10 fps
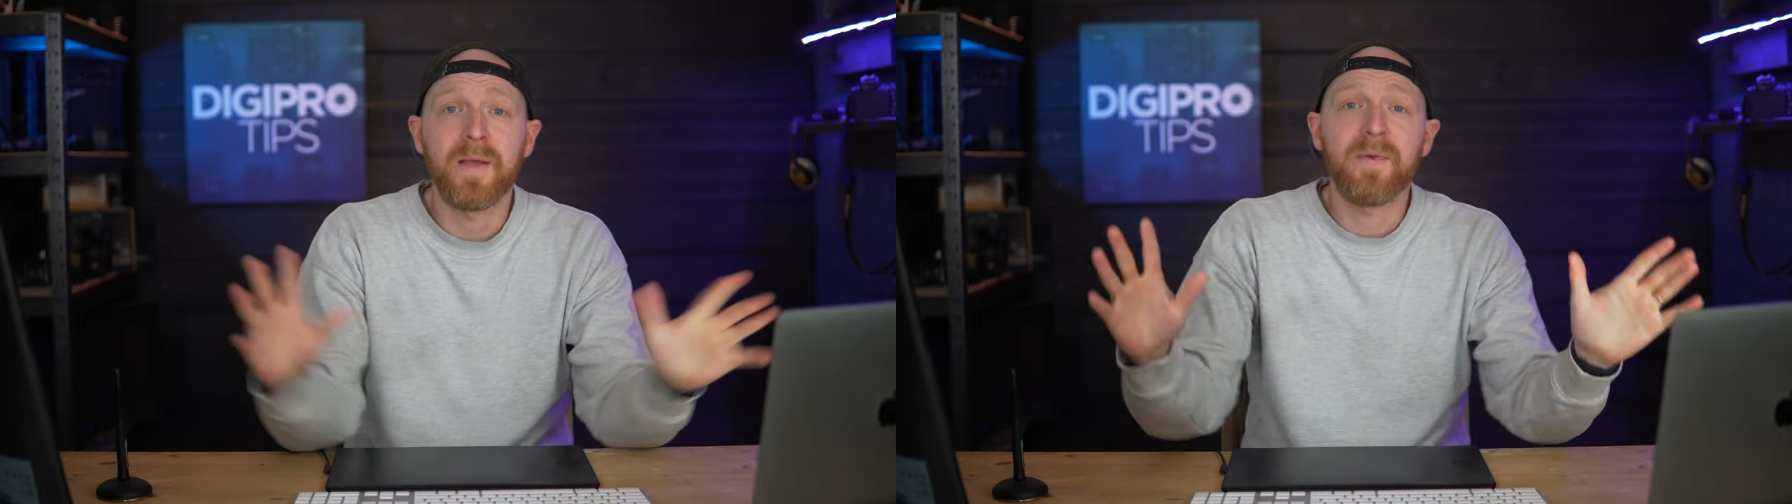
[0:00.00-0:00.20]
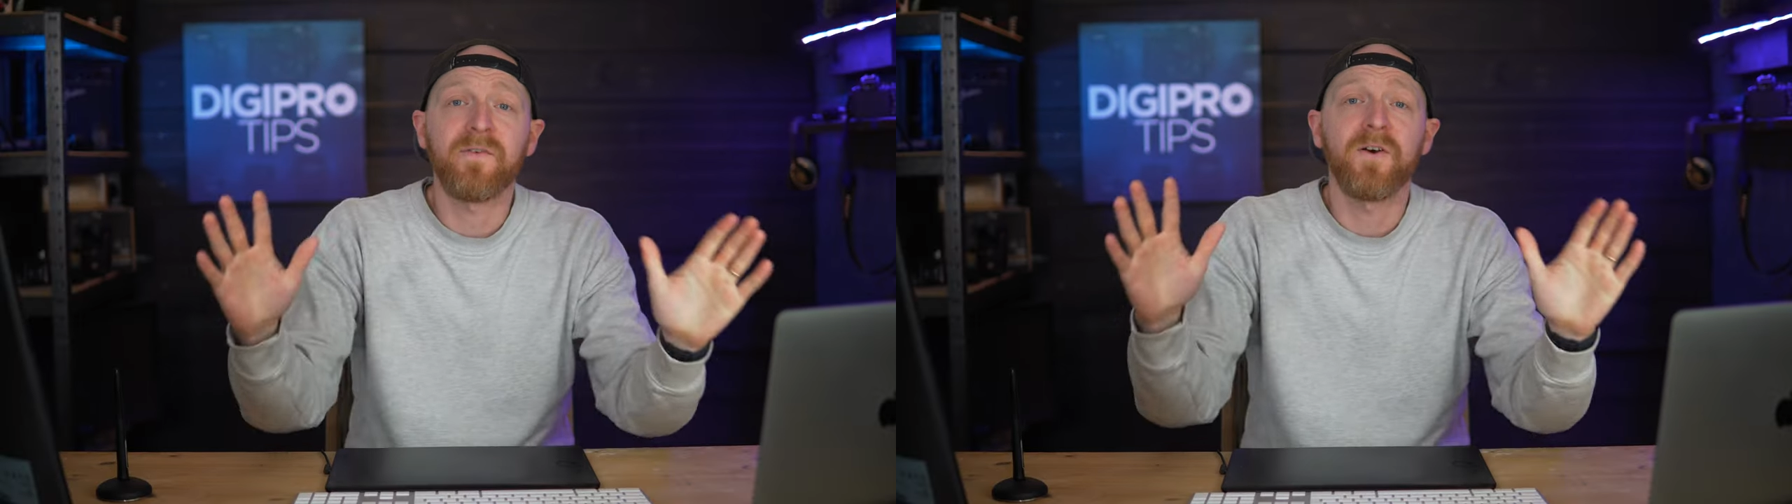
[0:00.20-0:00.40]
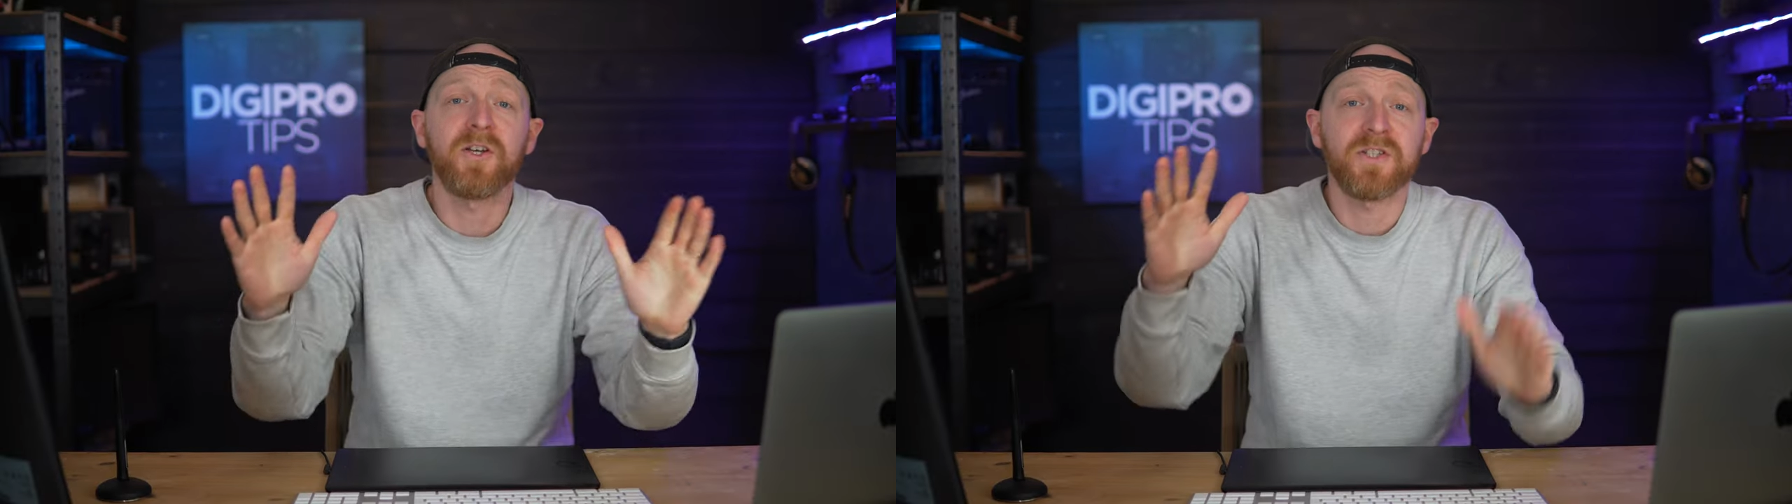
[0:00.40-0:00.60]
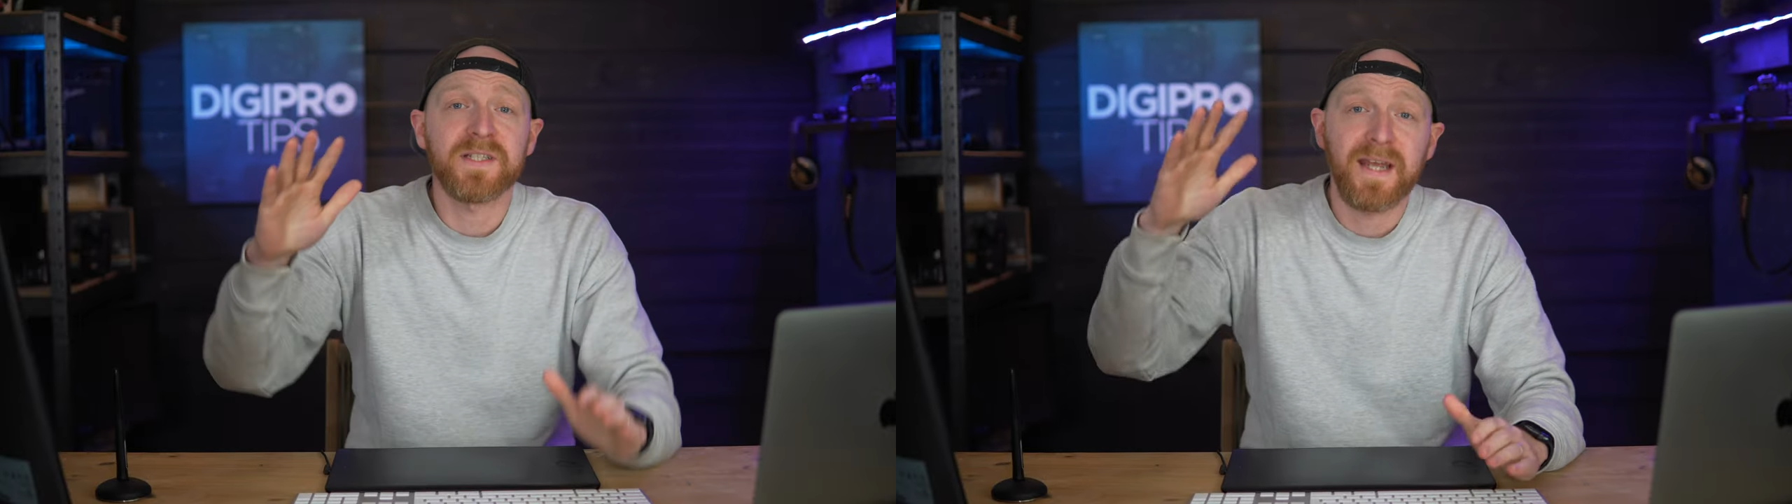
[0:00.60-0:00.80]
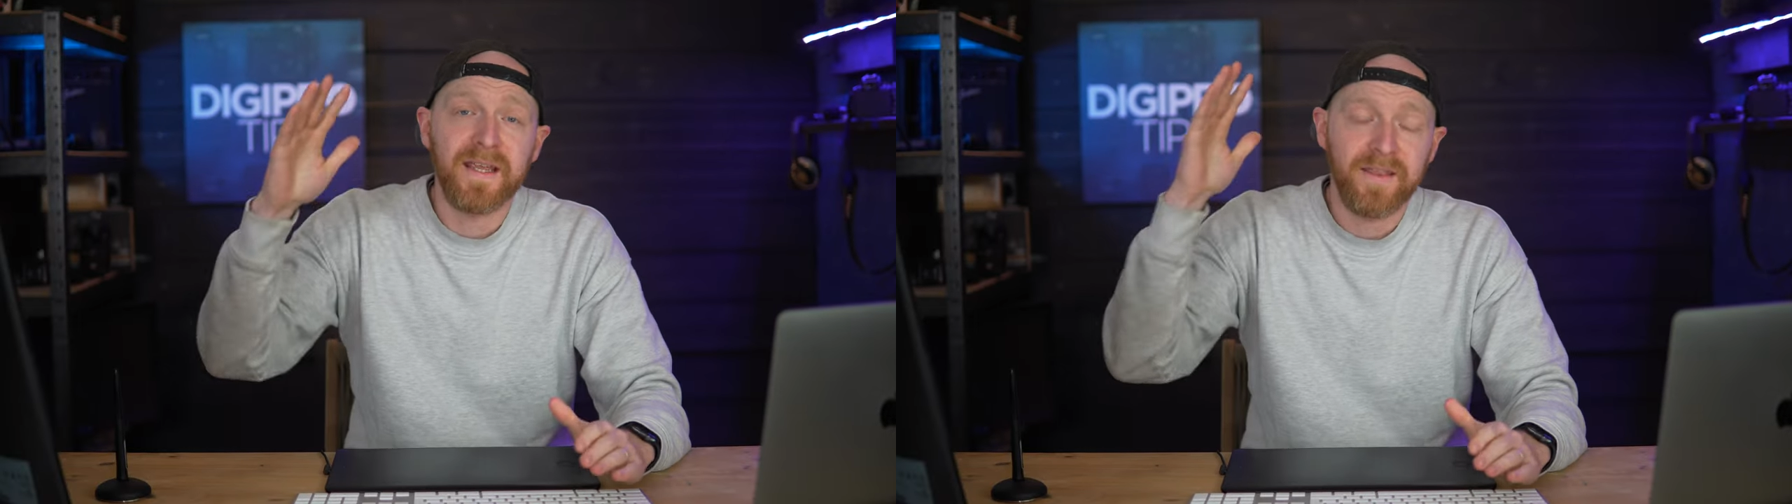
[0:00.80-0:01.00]
Let me first
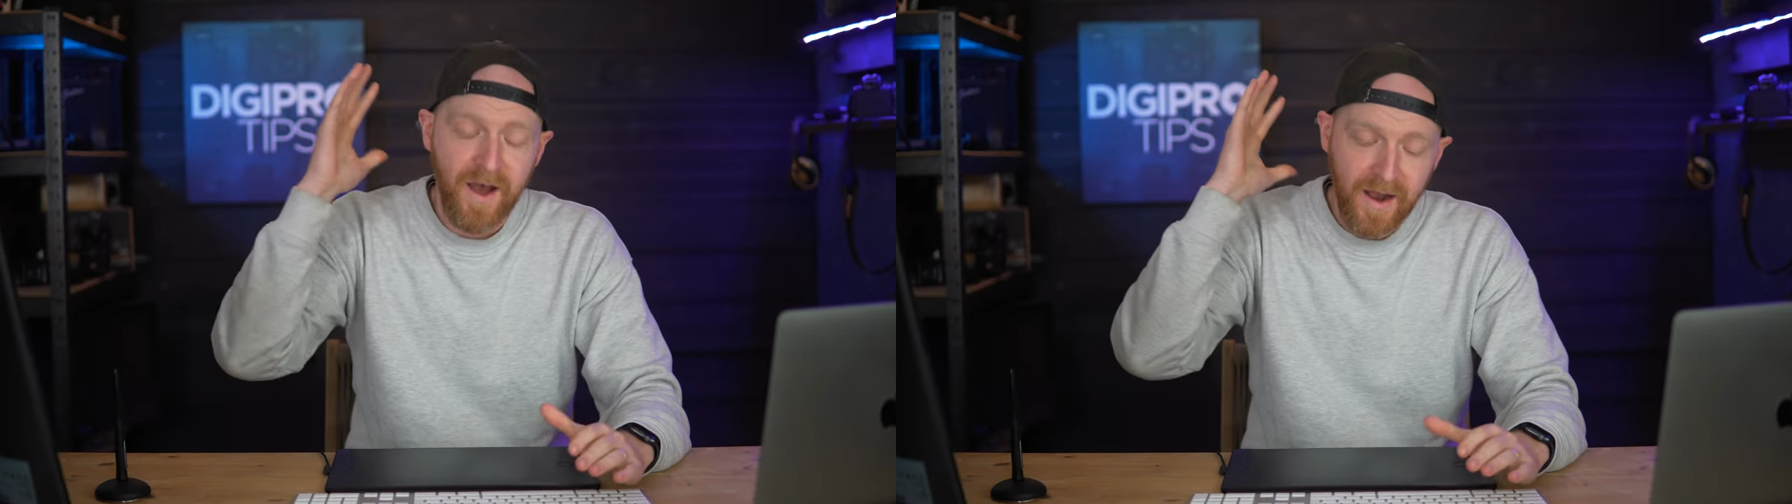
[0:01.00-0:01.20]
just state that